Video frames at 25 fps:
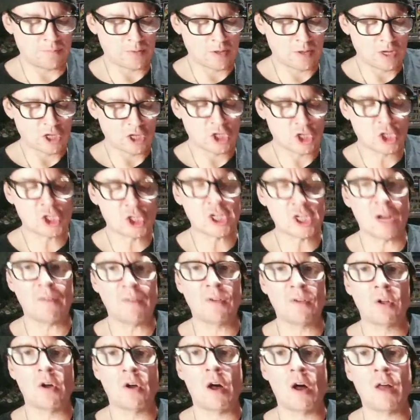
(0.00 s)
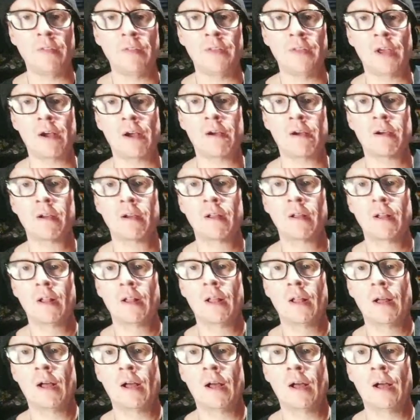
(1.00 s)
shovel on there,
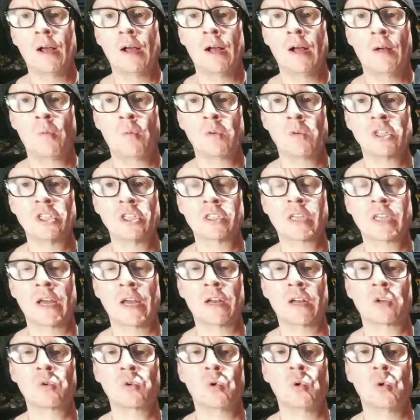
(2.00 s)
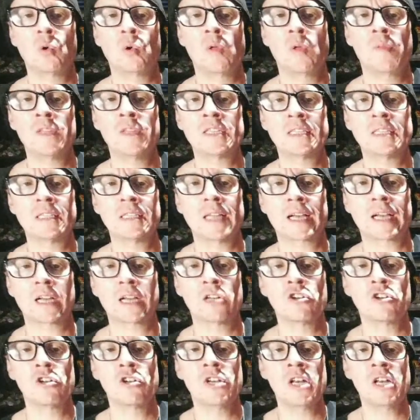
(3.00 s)
which is kind of cool. And this is like
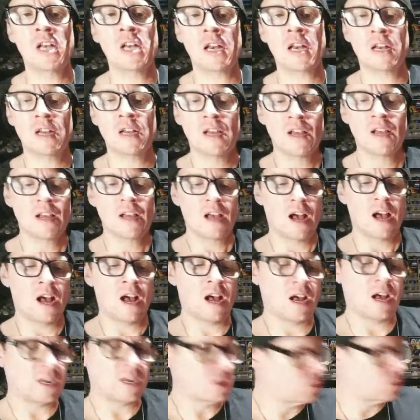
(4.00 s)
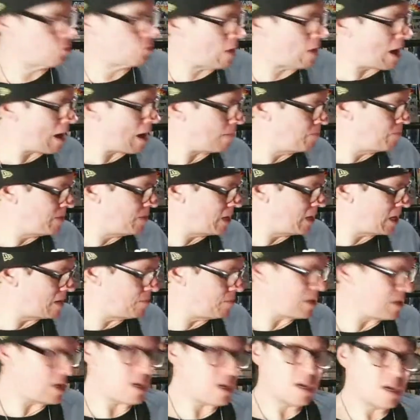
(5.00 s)
a drab
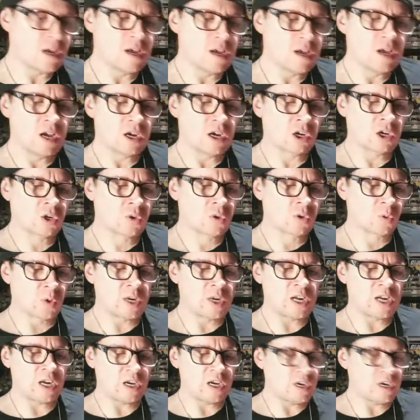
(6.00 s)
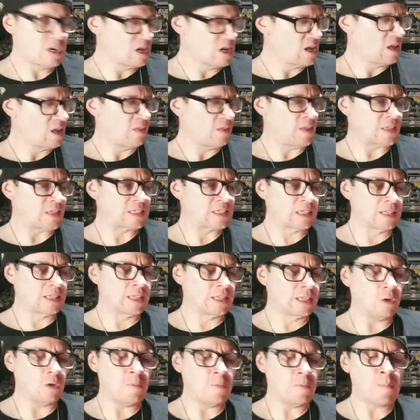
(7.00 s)
navy green that's a
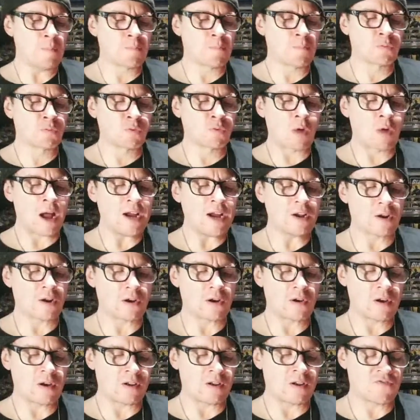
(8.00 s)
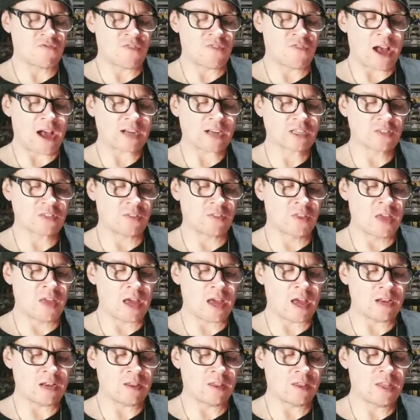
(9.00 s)
little bit brighter, in fact,
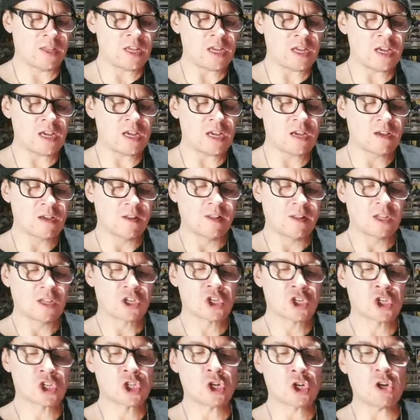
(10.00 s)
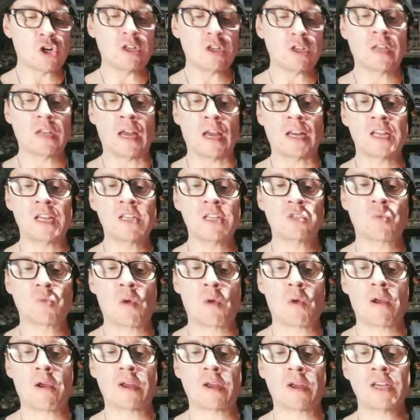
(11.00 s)
than the shirt that he's
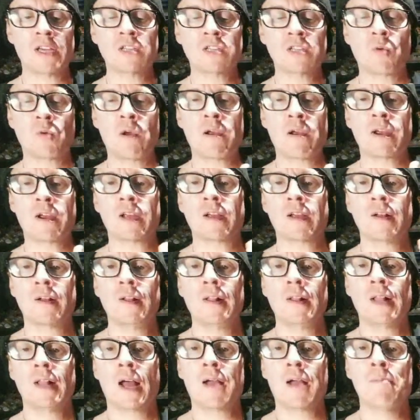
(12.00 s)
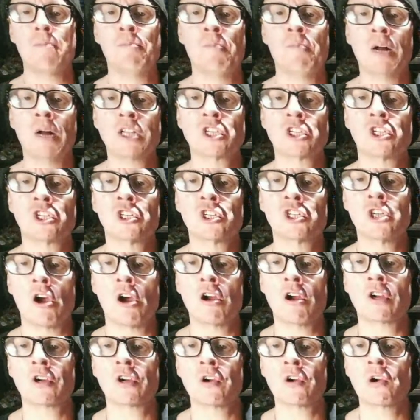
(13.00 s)
wearing. He's wearing a much
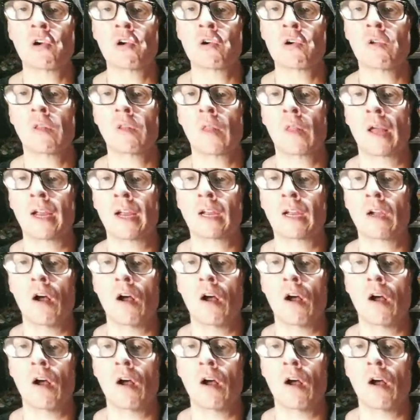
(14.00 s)
darker, like